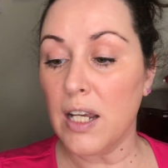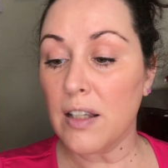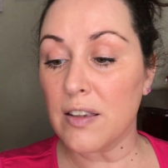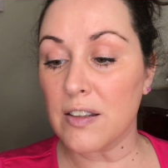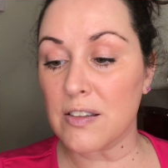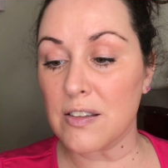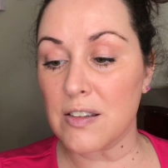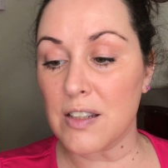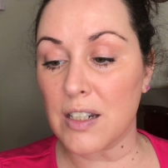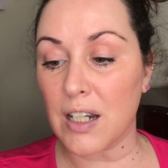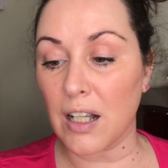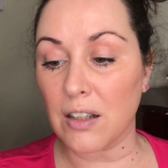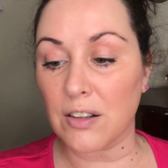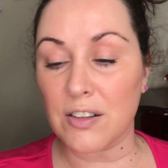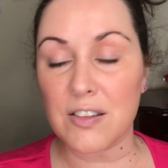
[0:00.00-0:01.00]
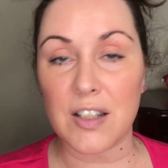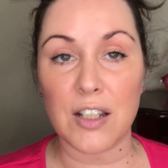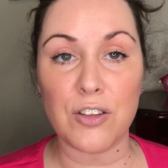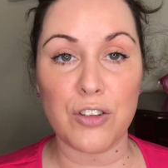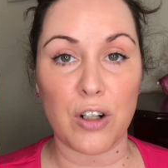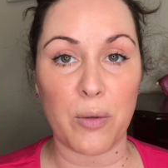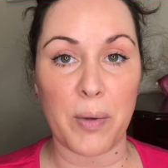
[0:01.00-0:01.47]
This is the color
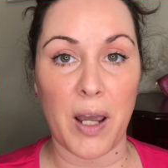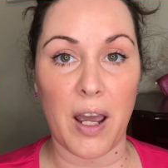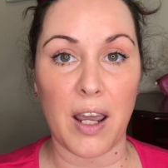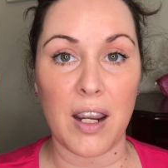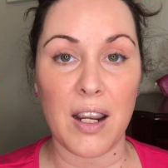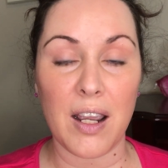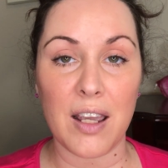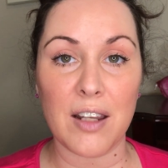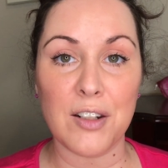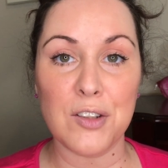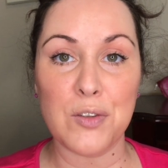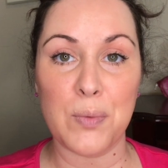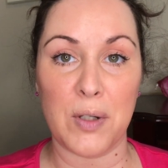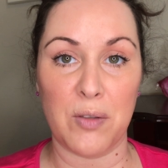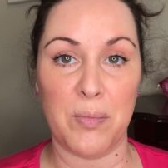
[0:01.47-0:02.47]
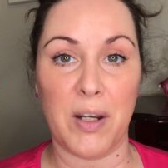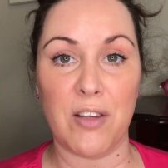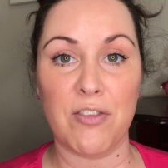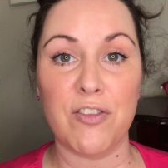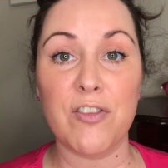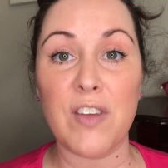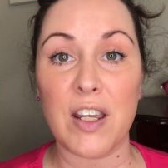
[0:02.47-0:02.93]
Saint Tropez. It is one of my
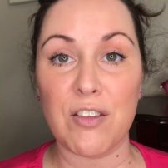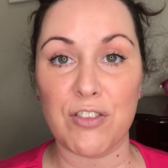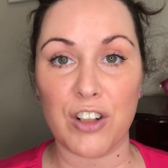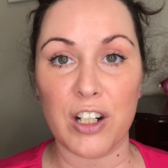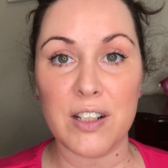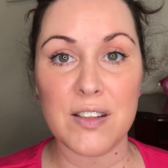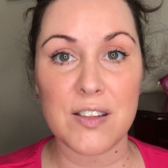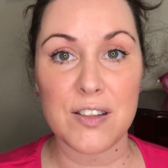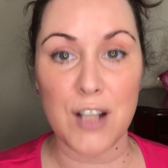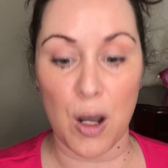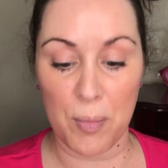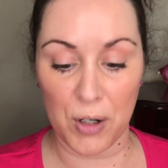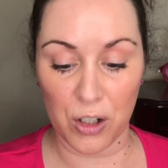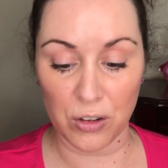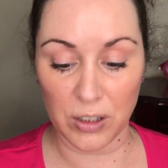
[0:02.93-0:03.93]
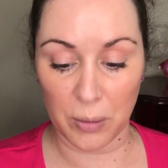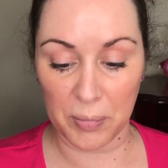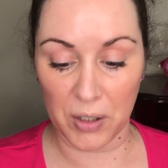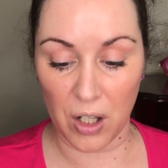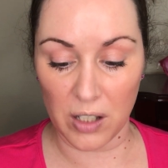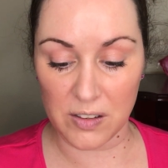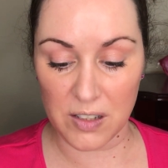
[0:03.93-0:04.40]
favorite summer lip
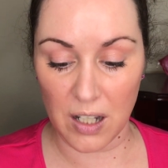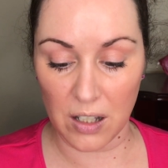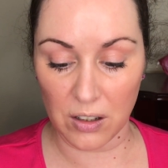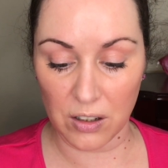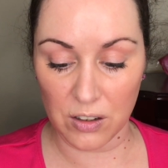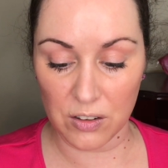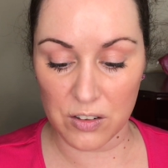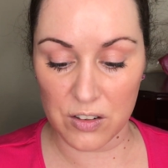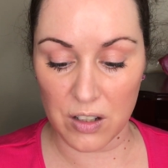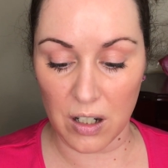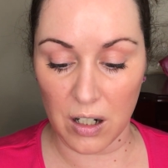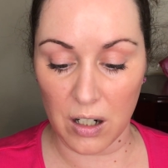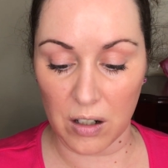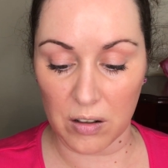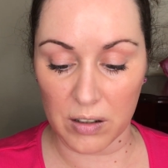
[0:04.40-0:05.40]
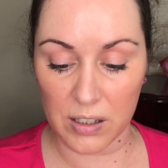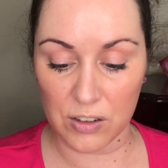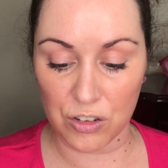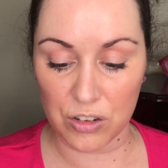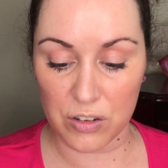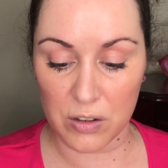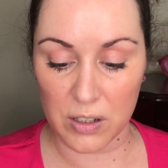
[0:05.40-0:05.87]
gloss colors. Oh,
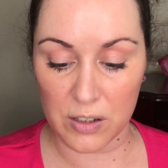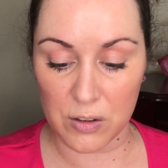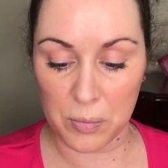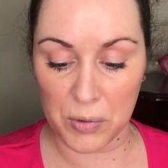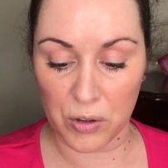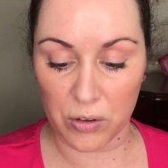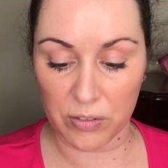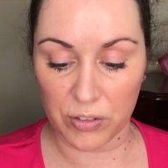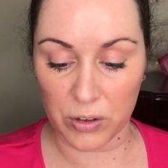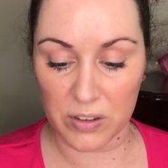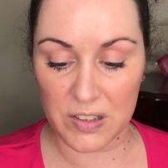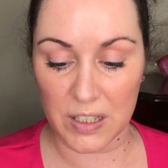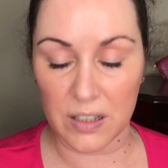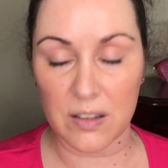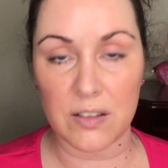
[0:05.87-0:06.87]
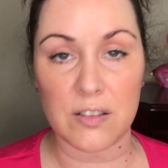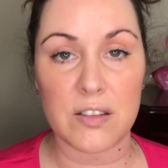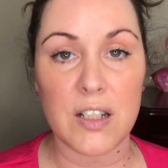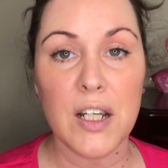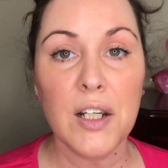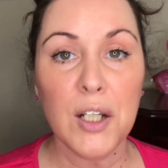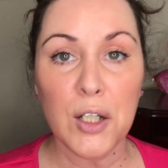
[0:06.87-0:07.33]
it's beautiful. It's like this
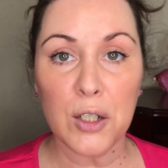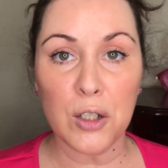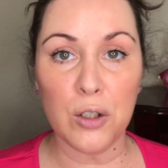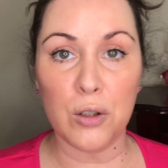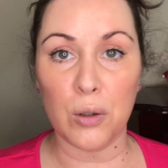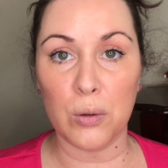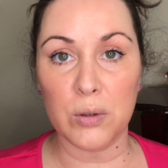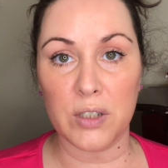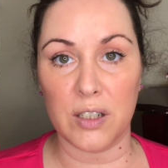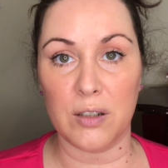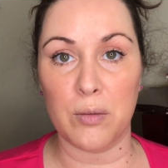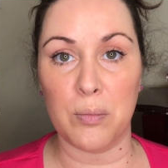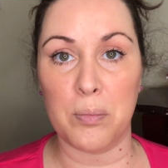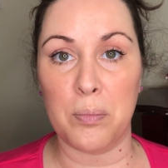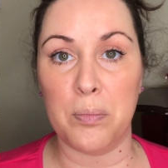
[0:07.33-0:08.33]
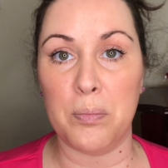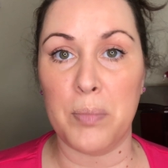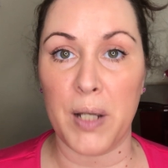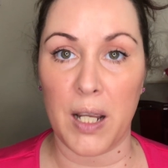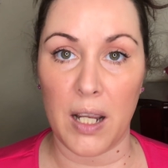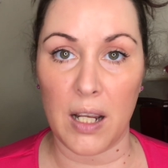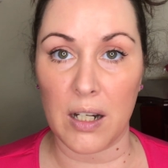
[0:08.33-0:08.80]
golden
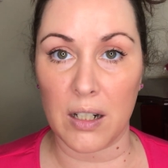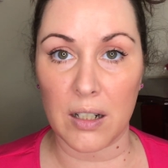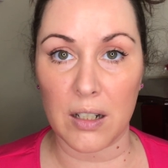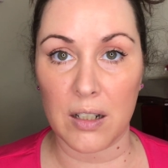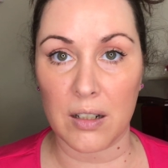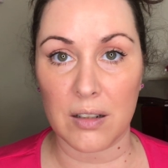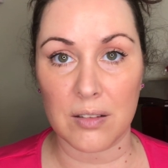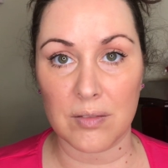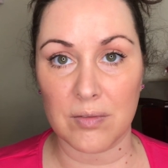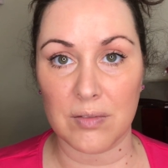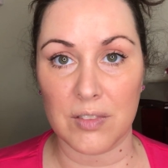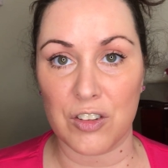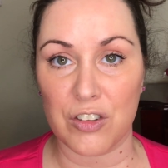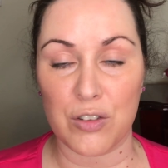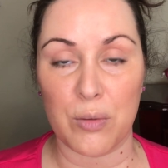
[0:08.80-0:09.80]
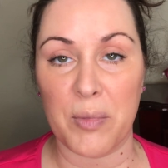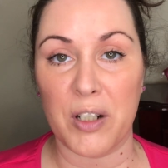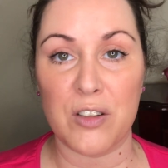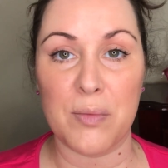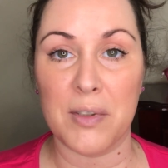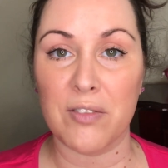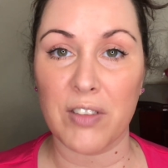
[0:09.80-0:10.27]
pink. It just
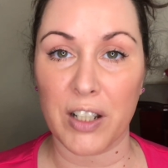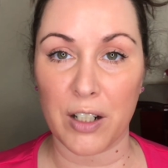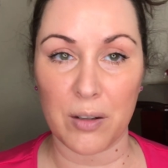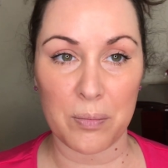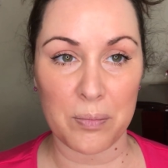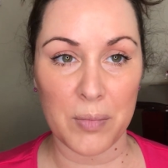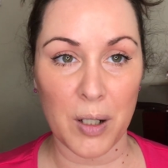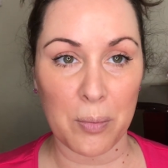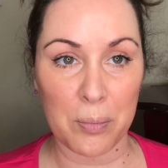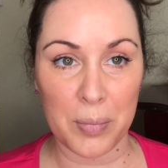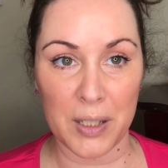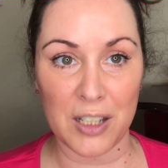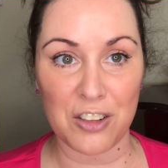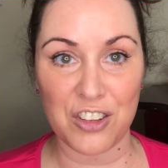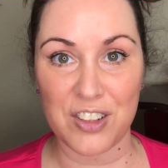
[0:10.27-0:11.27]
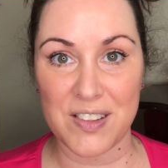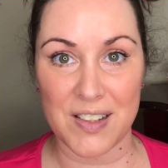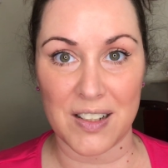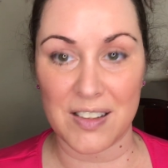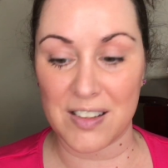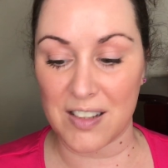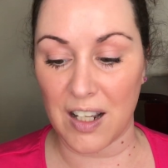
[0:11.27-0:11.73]
reminds me of like a beach
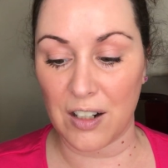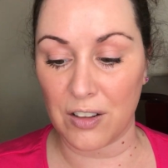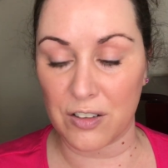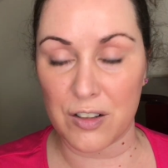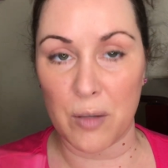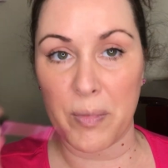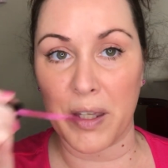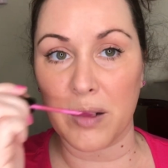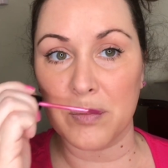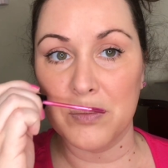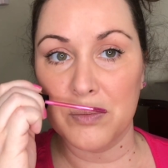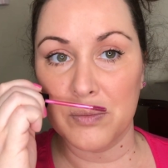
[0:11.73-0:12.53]
sunset or something.